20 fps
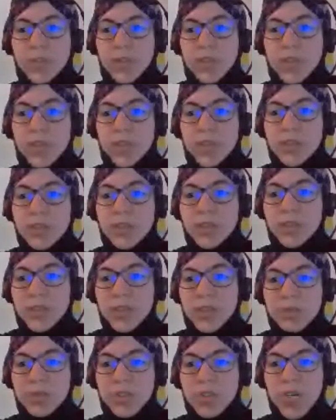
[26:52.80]
Okay,
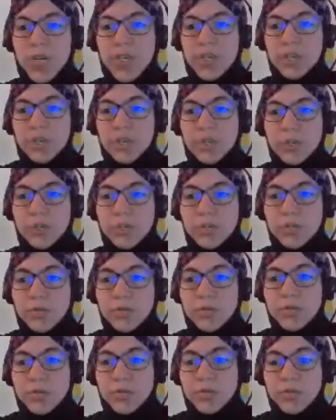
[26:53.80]
I'm trying to
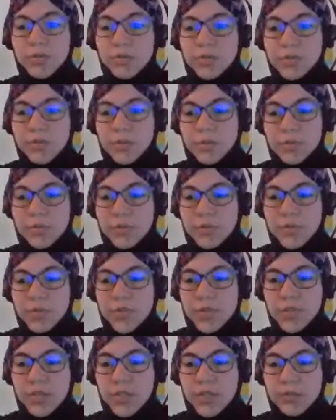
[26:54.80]

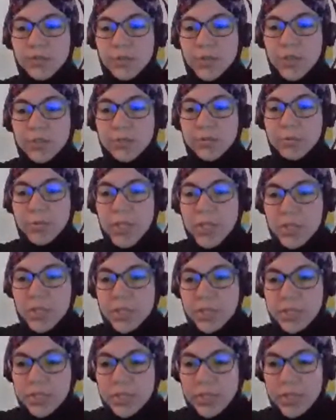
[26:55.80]
see if you have
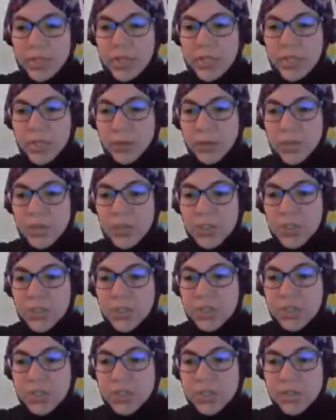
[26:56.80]
any
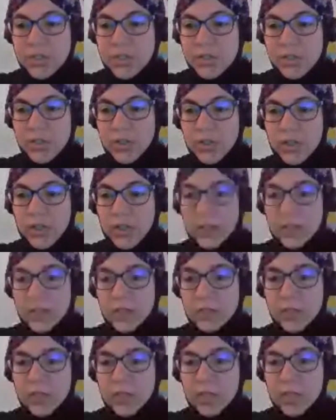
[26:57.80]
questions. Okay,
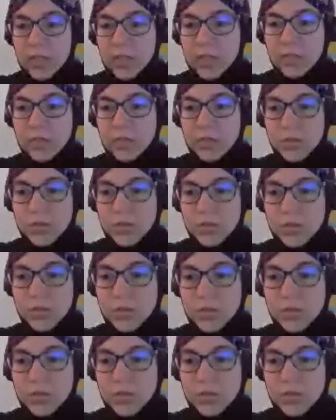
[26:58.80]
you can get started.